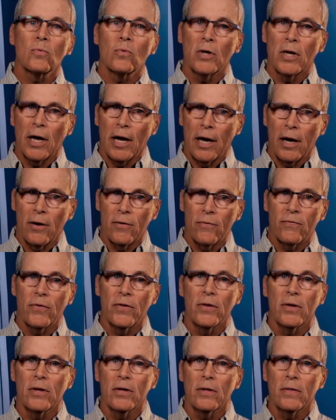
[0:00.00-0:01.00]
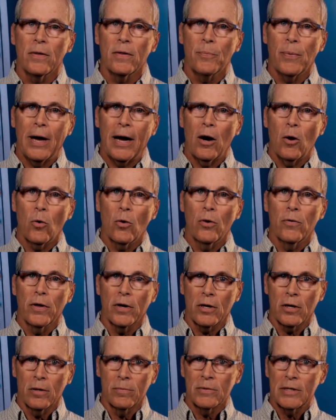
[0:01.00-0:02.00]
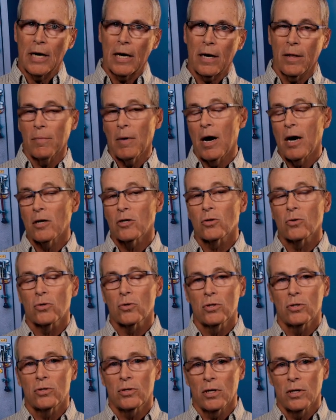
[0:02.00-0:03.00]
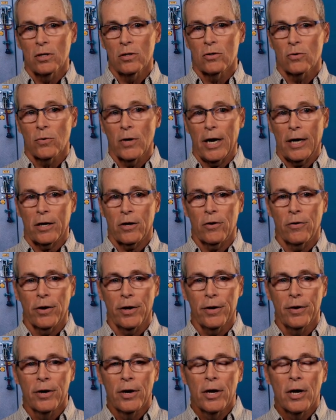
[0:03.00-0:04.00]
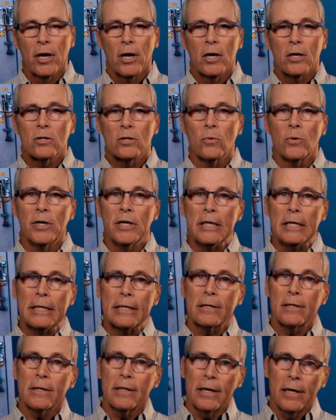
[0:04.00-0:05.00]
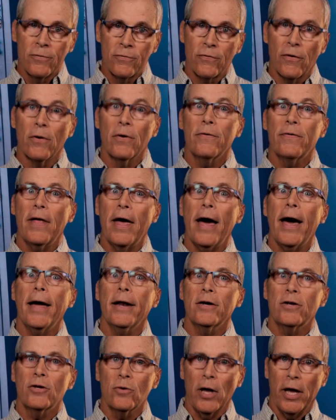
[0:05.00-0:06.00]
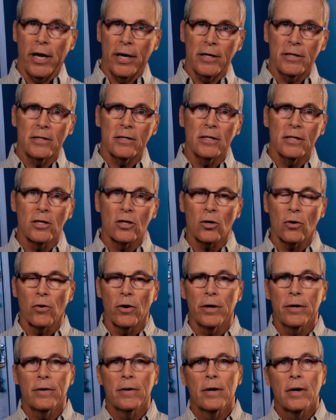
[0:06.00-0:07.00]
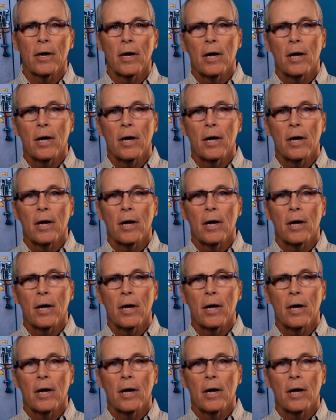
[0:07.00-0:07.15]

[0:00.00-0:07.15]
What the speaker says: we have the power that comes out of the modules is in direct current, so we need to invert that to AC current.